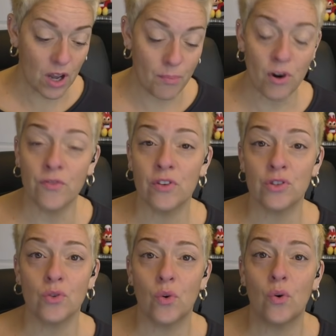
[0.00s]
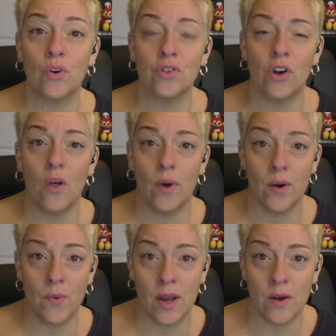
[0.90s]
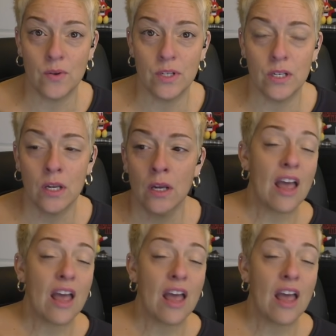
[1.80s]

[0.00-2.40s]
got perfect scores all the way around.